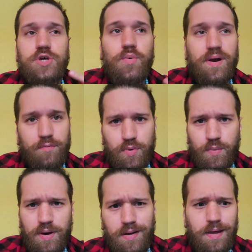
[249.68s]
So whenever we
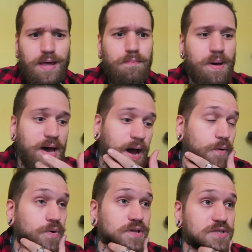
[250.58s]
went and met, I
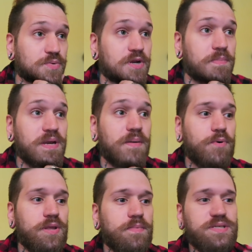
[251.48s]
really just wanted to meet up
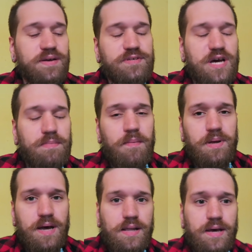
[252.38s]
with him because every time I'm
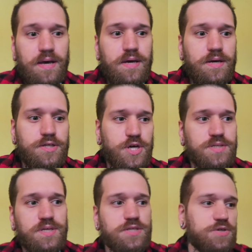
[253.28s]
in LA,
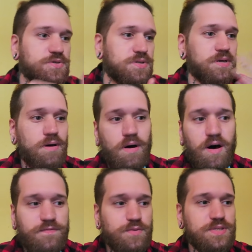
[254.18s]
Justin's usually
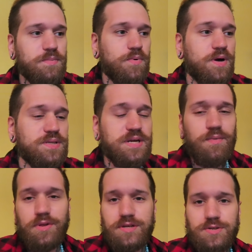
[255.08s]
off doing somewhere else and I
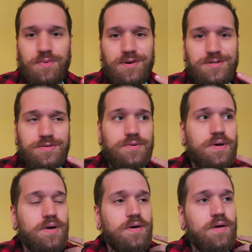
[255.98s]
really just wanted to
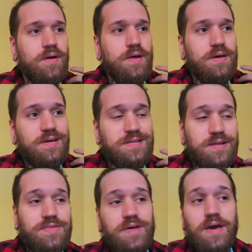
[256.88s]
get to
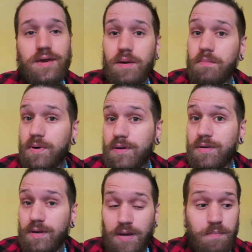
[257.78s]
thank him
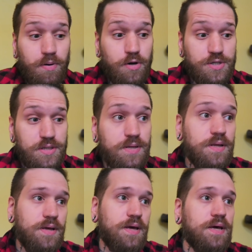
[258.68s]
in person
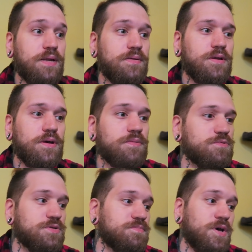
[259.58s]
and you know,
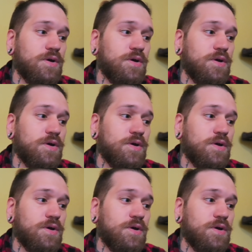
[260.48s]
just